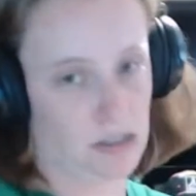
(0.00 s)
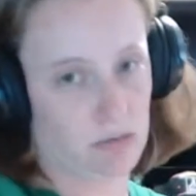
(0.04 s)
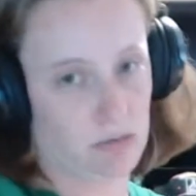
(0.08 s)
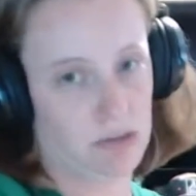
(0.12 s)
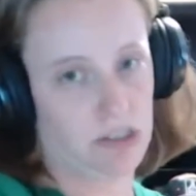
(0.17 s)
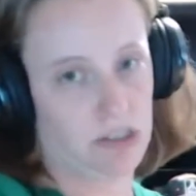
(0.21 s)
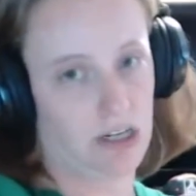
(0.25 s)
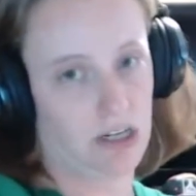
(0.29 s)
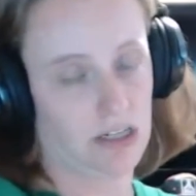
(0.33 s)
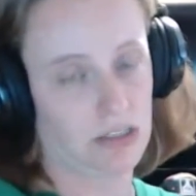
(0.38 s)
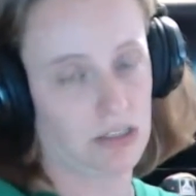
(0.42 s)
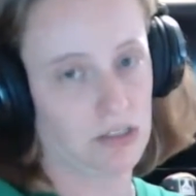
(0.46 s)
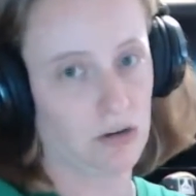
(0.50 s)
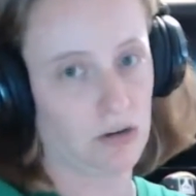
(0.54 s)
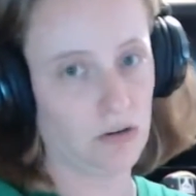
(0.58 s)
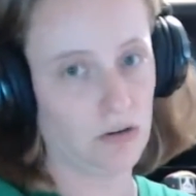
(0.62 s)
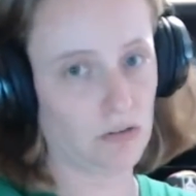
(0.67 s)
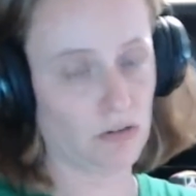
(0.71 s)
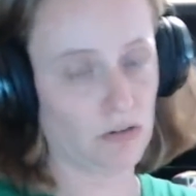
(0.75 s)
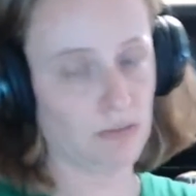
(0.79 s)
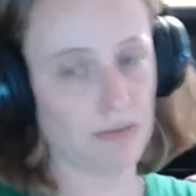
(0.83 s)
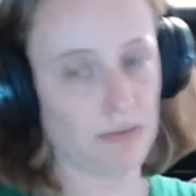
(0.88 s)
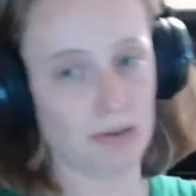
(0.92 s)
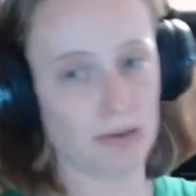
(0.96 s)
I don't
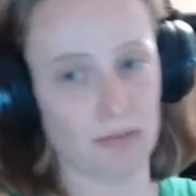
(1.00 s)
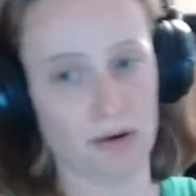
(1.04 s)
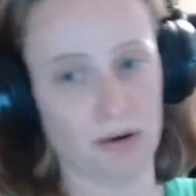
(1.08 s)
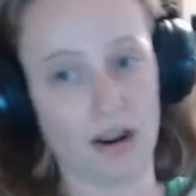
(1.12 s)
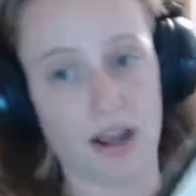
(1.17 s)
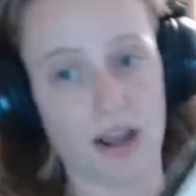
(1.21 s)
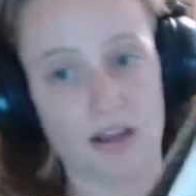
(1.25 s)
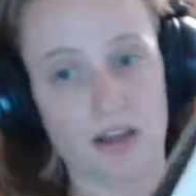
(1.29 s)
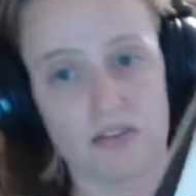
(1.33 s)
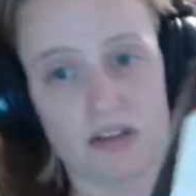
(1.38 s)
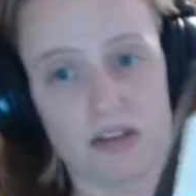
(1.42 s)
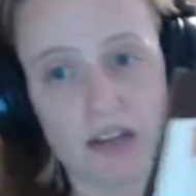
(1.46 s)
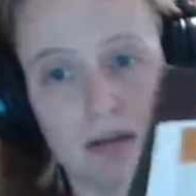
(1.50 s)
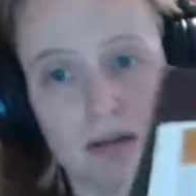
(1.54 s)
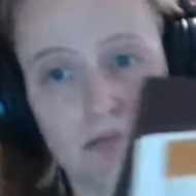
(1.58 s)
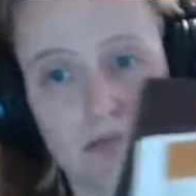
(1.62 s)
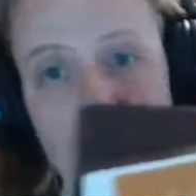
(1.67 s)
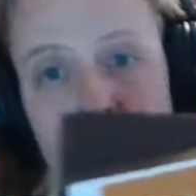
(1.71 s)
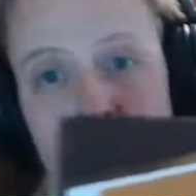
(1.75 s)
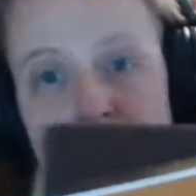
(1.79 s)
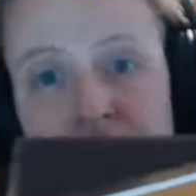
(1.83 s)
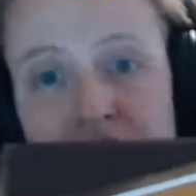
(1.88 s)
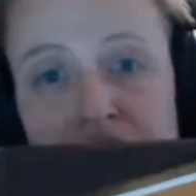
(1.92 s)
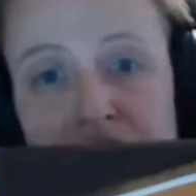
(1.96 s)
remember having
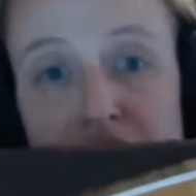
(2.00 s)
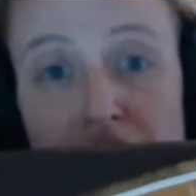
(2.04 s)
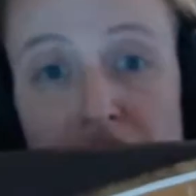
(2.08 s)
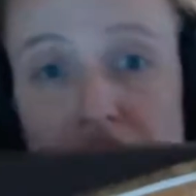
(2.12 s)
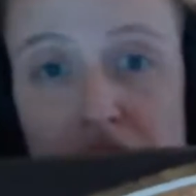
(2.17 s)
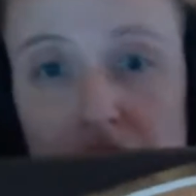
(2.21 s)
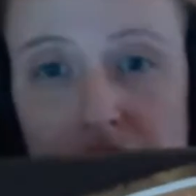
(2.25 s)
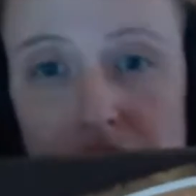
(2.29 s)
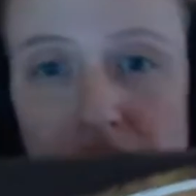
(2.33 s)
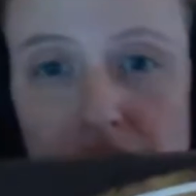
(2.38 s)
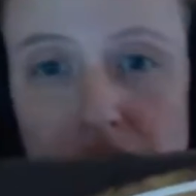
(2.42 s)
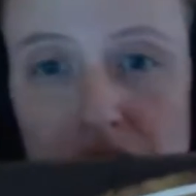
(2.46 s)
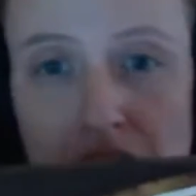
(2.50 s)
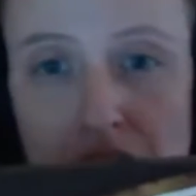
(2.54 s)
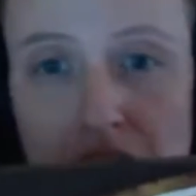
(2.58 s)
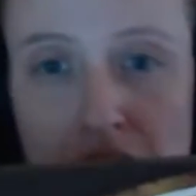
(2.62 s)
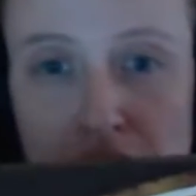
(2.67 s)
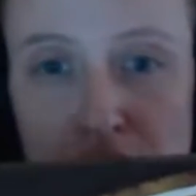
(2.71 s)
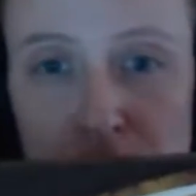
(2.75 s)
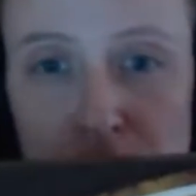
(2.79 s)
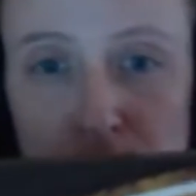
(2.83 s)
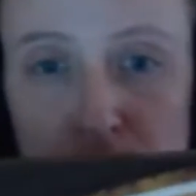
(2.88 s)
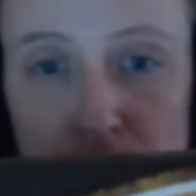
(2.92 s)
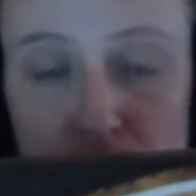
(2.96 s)
companion fairies in
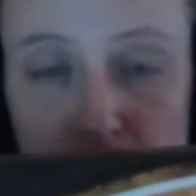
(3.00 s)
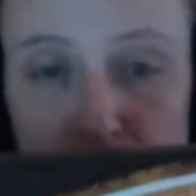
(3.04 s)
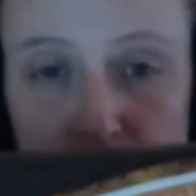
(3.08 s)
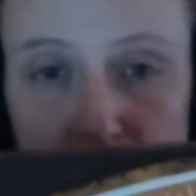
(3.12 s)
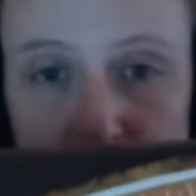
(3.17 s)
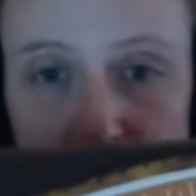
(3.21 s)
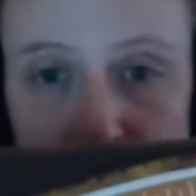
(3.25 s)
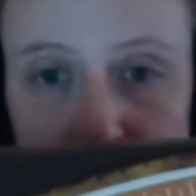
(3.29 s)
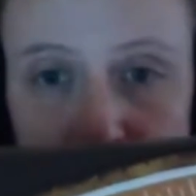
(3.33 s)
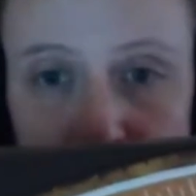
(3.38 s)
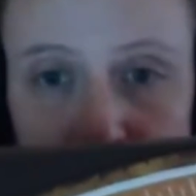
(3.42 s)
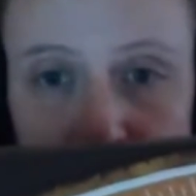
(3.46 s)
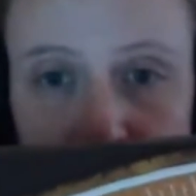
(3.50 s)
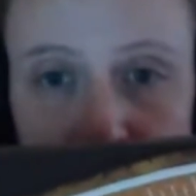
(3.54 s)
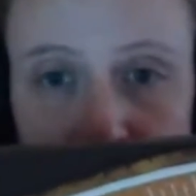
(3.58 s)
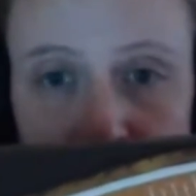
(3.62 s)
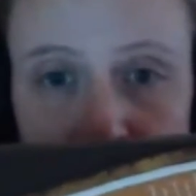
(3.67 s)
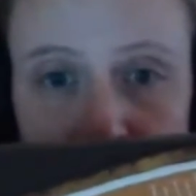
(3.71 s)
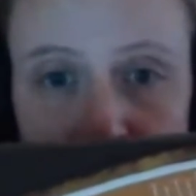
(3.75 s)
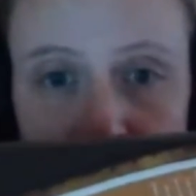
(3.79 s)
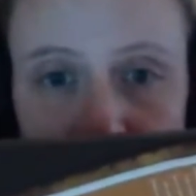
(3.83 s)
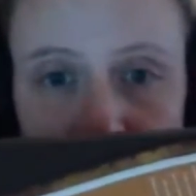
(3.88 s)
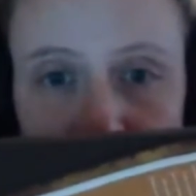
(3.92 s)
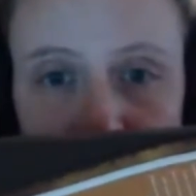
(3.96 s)
Hyrule Warriors.
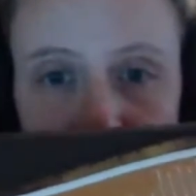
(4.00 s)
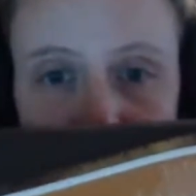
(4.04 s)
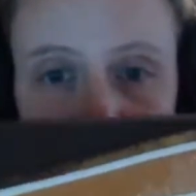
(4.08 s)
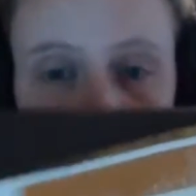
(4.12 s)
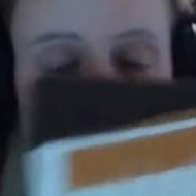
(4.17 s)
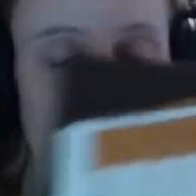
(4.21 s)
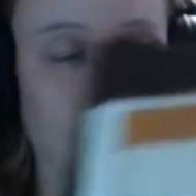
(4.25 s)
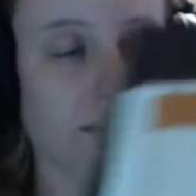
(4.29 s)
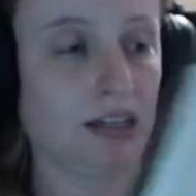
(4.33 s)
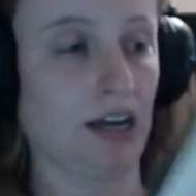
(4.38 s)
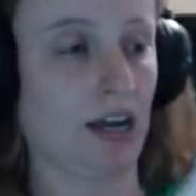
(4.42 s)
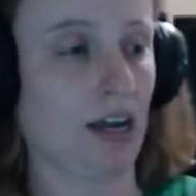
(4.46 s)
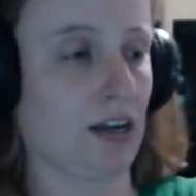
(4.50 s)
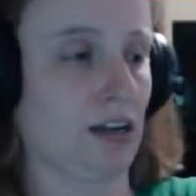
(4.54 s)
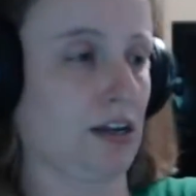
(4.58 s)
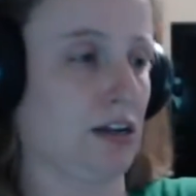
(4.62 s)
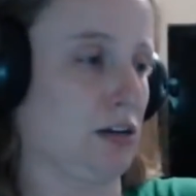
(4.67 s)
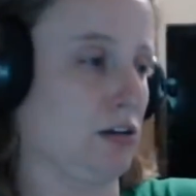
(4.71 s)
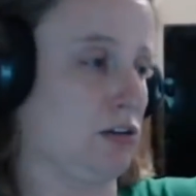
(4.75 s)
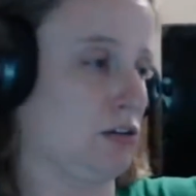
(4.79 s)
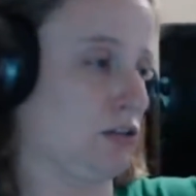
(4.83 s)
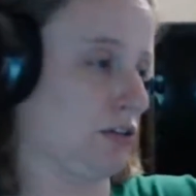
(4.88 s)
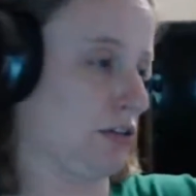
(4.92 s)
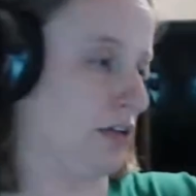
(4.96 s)
So you got that
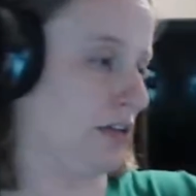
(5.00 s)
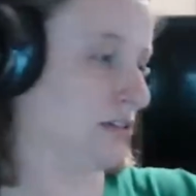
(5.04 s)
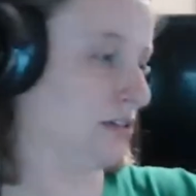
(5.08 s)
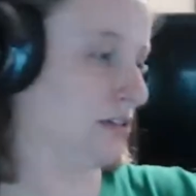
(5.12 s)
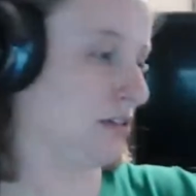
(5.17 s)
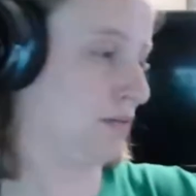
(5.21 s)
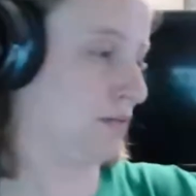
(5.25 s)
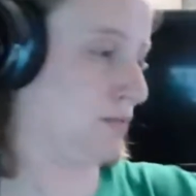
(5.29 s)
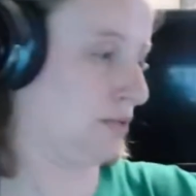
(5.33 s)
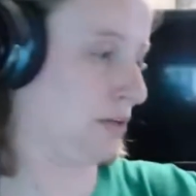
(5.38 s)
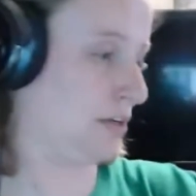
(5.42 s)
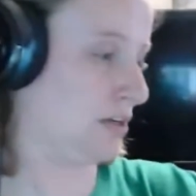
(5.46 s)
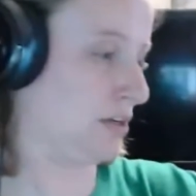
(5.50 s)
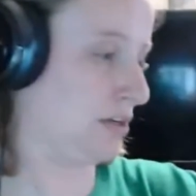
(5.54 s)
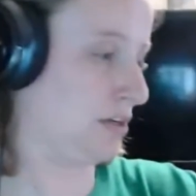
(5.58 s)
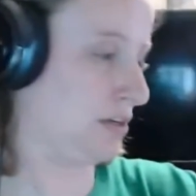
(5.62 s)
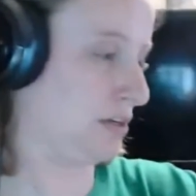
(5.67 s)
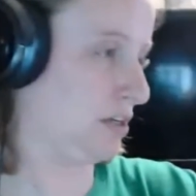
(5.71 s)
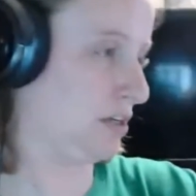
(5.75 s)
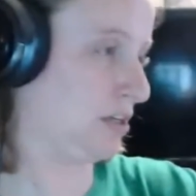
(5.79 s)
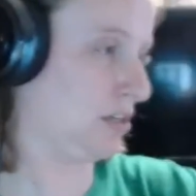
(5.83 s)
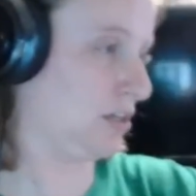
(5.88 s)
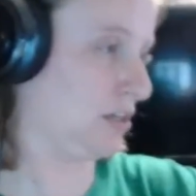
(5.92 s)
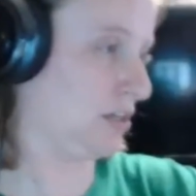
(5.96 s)
huge list. I'm really
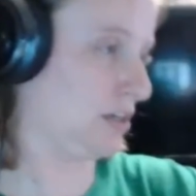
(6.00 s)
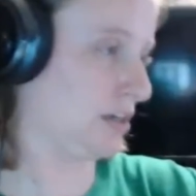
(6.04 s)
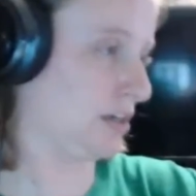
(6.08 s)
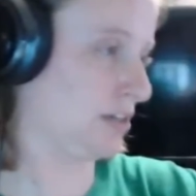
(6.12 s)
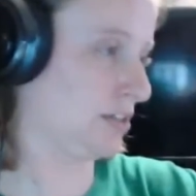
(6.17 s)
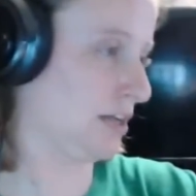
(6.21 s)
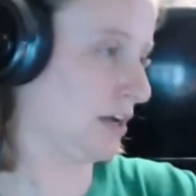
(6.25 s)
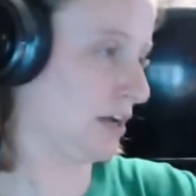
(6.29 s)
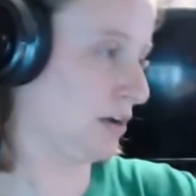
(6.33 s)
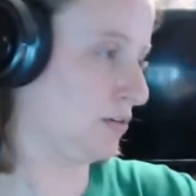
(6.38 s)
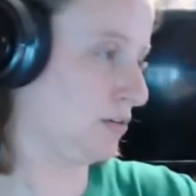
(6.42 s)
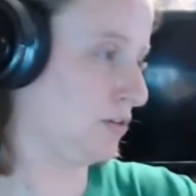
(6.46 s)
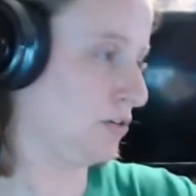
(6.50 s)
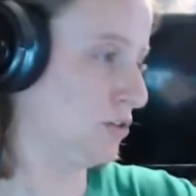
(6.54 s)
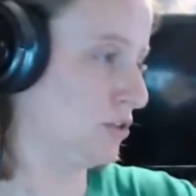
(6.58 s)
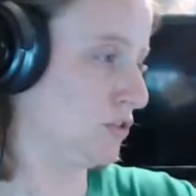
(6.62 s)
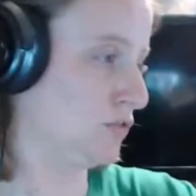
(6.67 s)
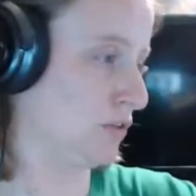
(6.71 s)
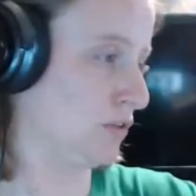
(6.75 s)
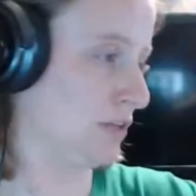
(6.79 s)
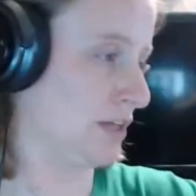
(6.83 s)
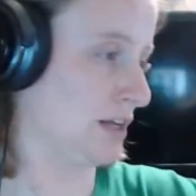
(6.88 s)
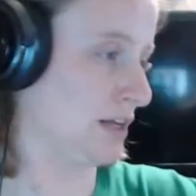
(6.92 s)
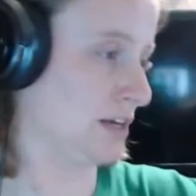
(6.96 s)
curious how
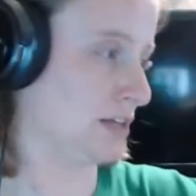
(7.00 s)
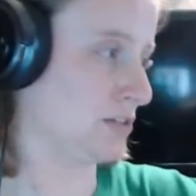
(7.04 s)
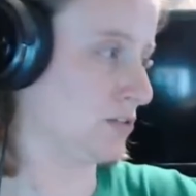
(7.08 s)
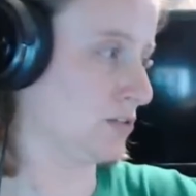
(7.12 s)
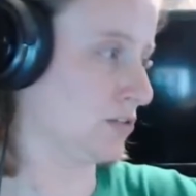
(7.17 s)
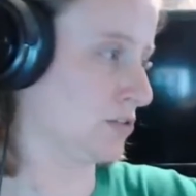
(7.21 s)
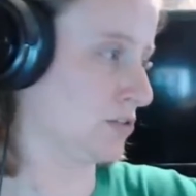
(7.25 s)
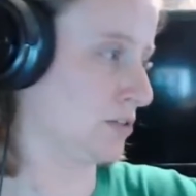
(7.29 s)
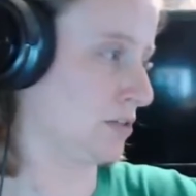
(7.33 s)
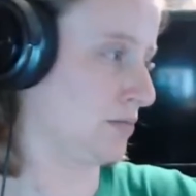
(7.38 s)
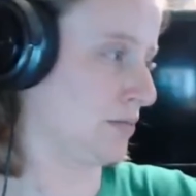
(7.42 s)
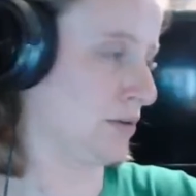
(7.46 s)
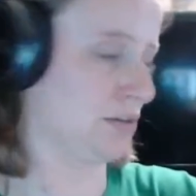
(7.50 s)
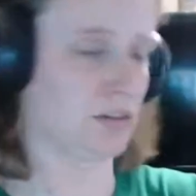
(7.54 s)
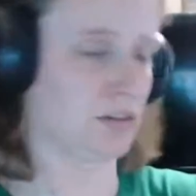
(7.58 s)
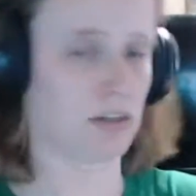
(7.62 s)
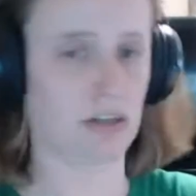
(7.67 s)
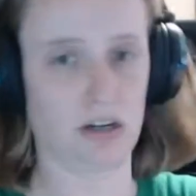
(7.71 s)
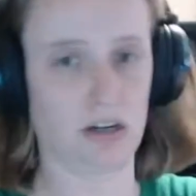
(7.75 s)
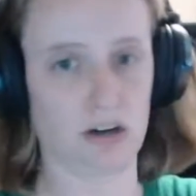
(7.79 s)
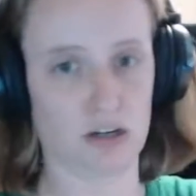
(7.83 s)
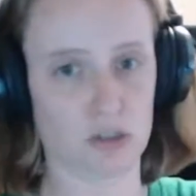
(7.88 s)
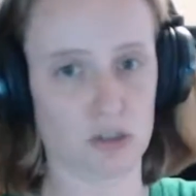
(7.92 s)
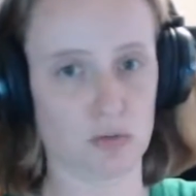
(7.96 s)
useful that is because I'm also
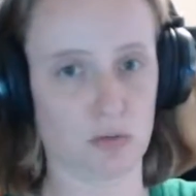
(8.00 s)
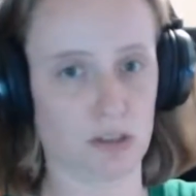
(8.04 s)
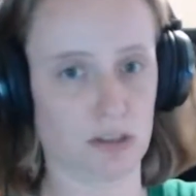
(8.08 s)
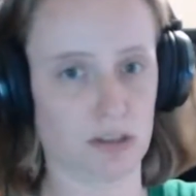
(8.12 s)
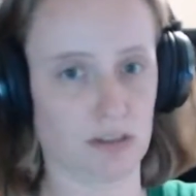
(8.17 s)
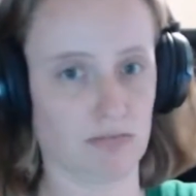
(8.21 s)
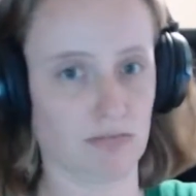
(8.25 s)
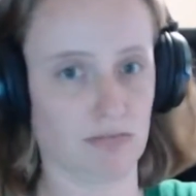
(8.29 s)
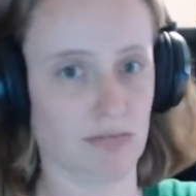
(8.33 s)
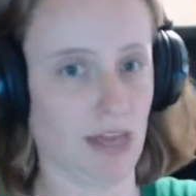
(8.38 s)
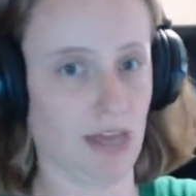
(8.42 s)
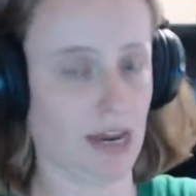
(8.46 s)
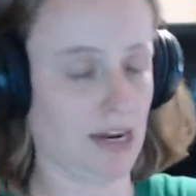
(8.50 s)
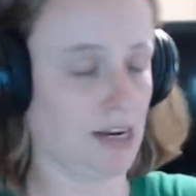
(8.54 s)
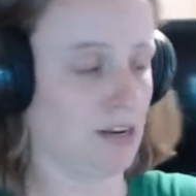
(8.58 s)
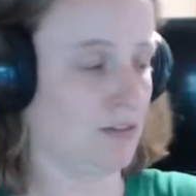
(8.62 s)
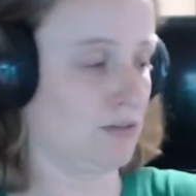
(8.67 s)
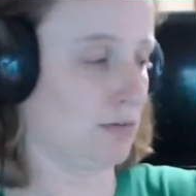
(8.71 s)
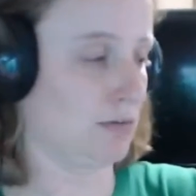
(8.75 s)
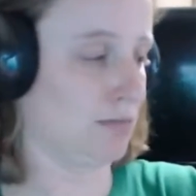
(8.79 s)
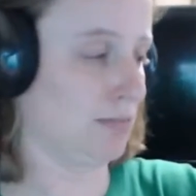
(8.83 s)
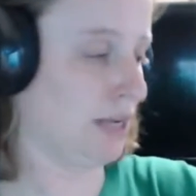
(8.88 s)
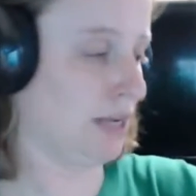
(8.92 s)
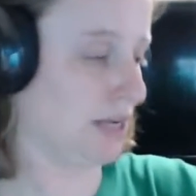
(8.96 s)
curious what that
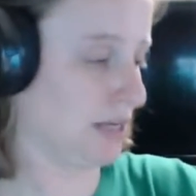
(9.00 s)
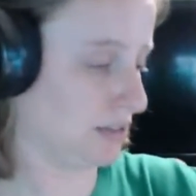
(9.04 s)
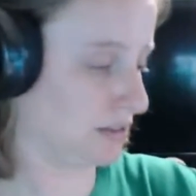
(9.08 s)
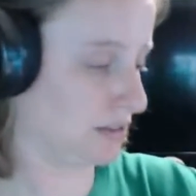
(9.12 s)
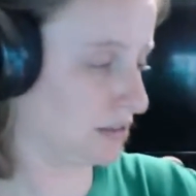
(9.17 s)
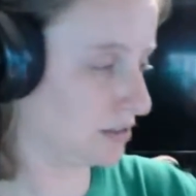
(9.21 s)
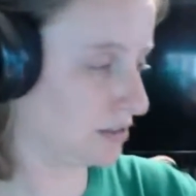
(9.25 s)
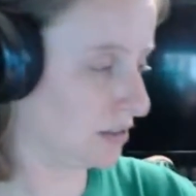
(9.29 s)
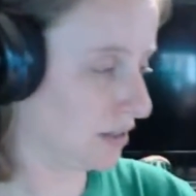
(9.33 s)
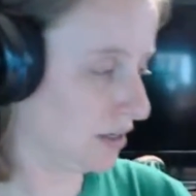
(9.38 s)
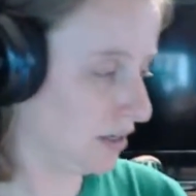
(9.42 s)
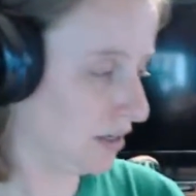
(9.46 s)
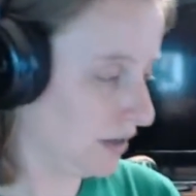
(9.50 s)
even means.